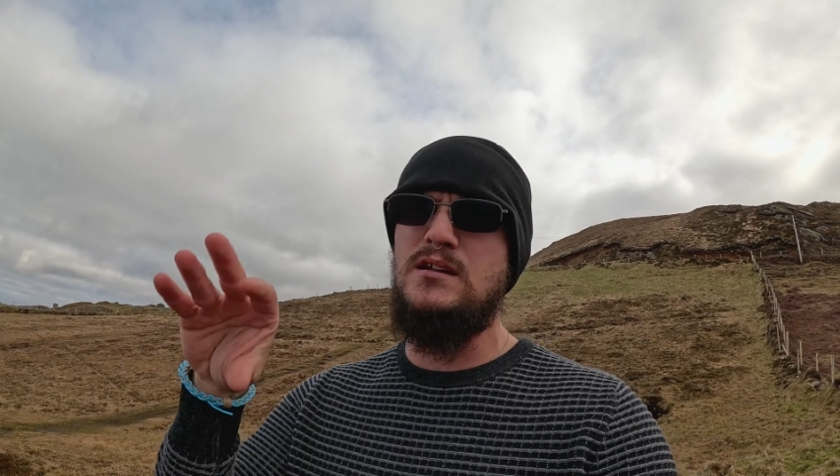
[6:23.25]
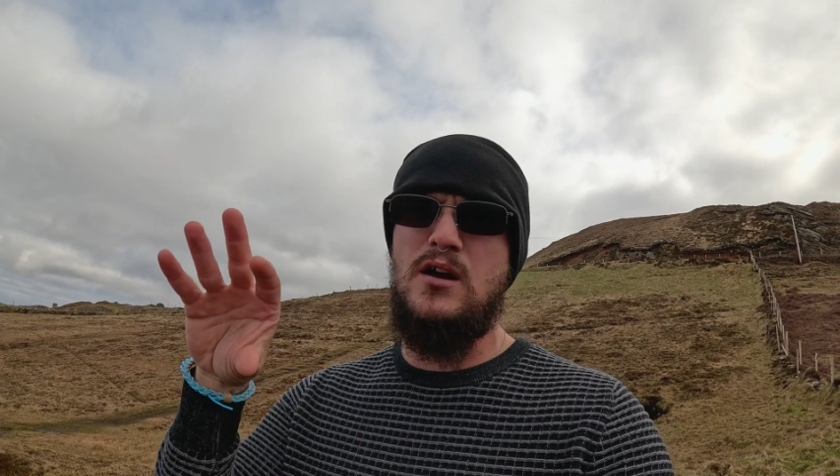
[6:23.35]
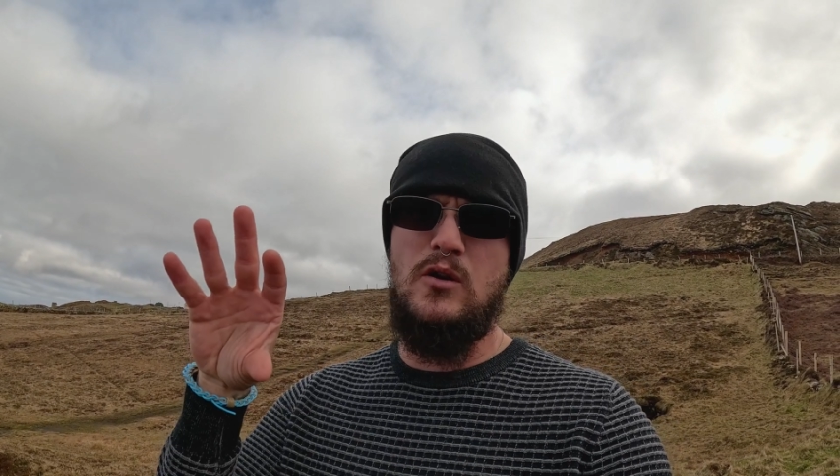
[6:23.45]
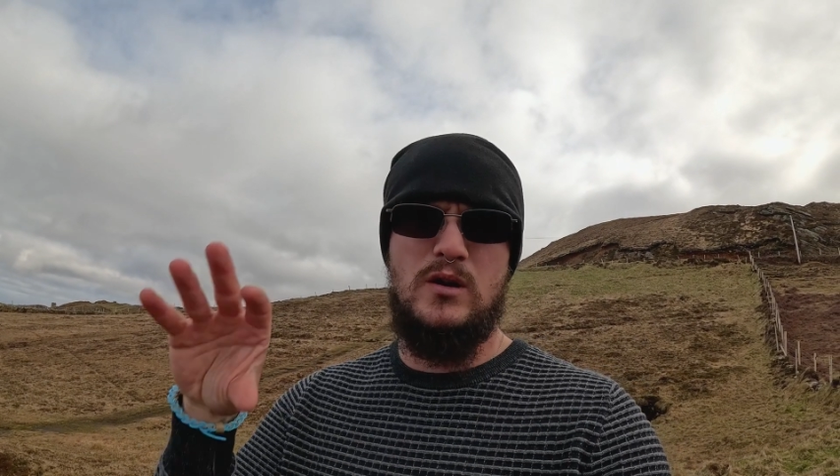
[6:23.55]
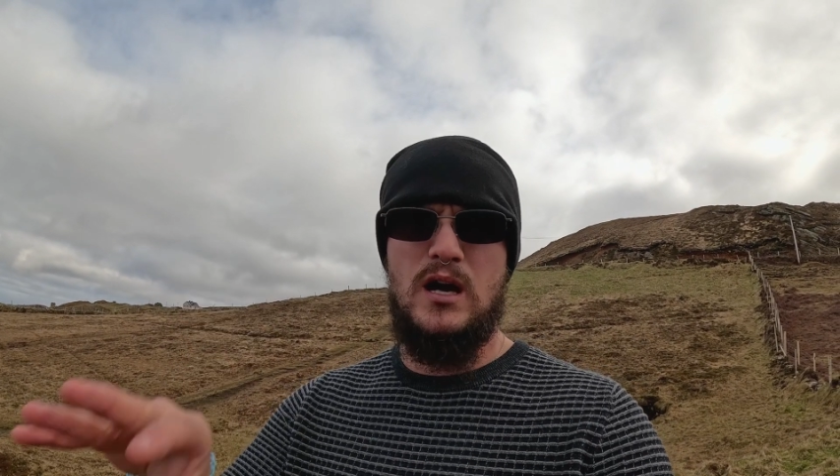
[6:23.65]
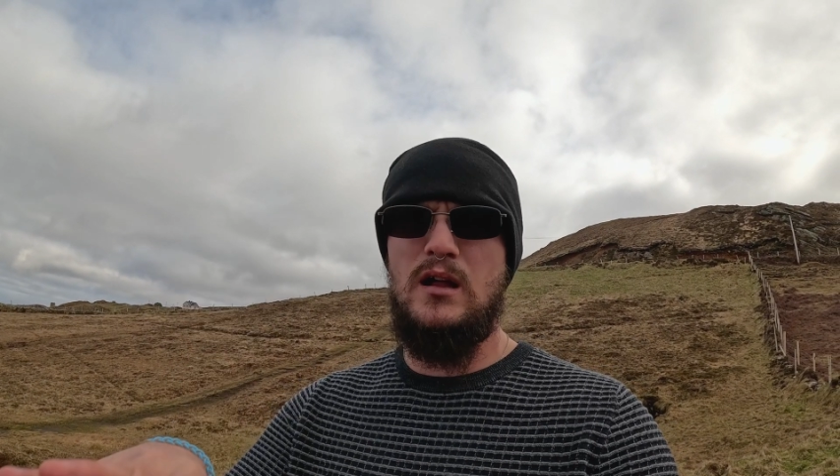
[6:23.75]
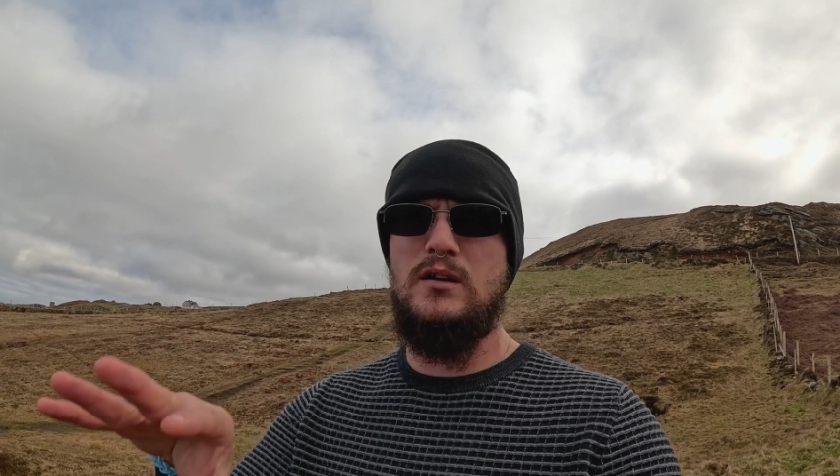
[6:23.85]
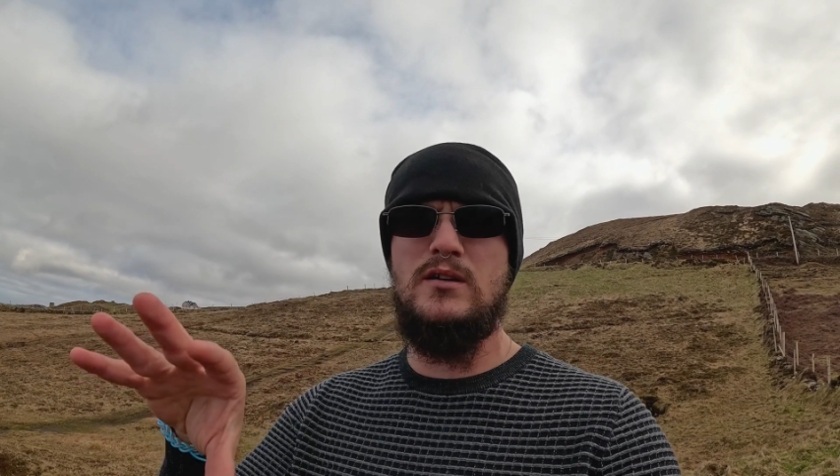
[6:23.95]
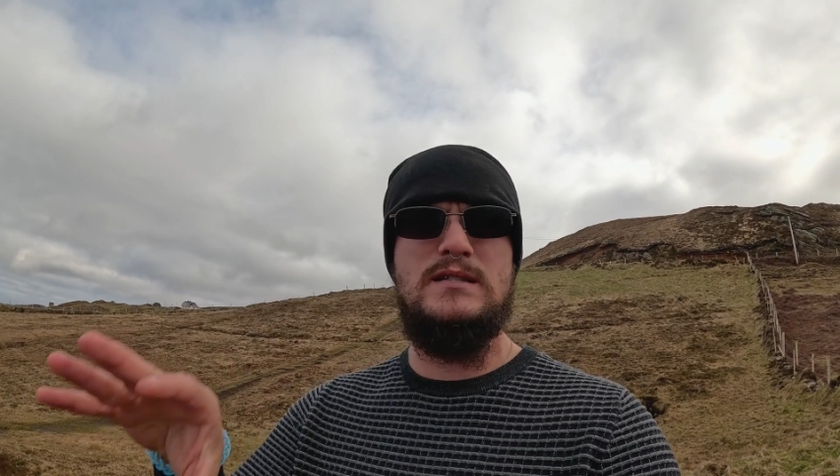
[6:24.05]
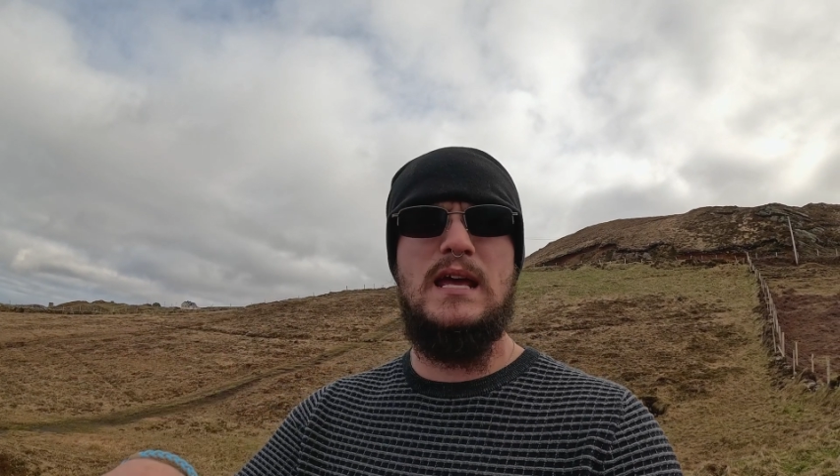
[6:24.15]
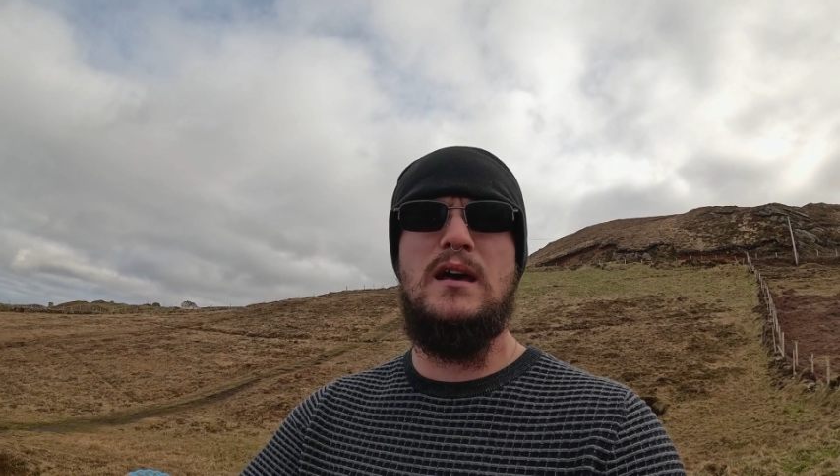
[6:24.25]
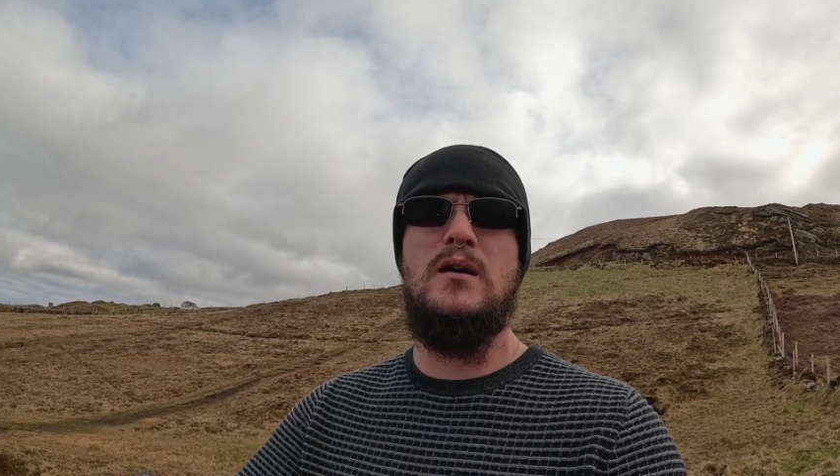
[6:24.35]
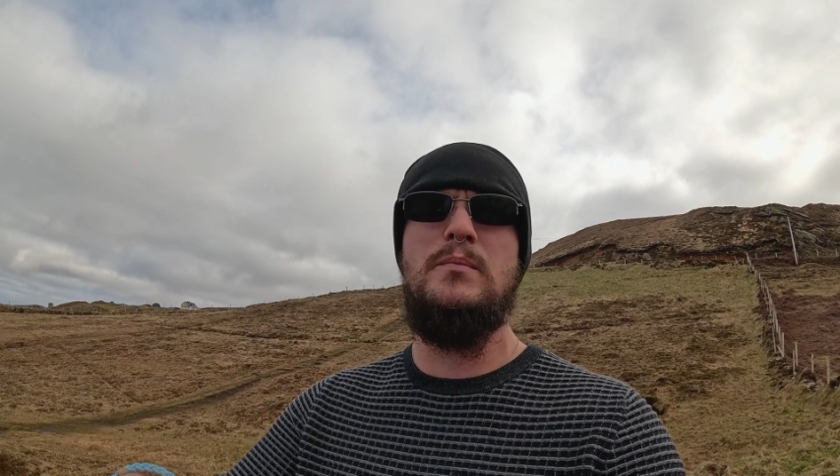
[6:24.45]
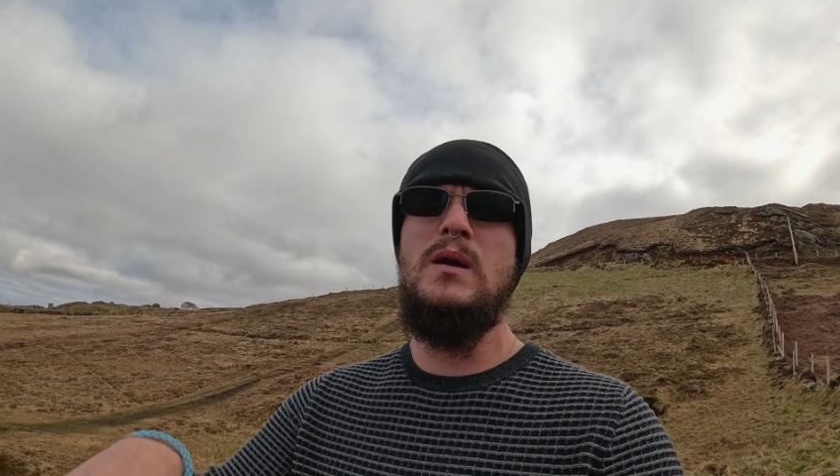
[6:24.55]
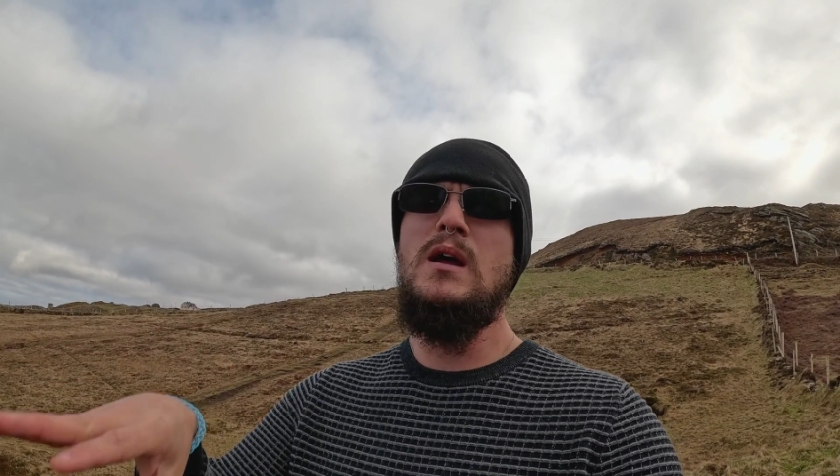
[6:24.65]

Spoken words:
you know, color, temp,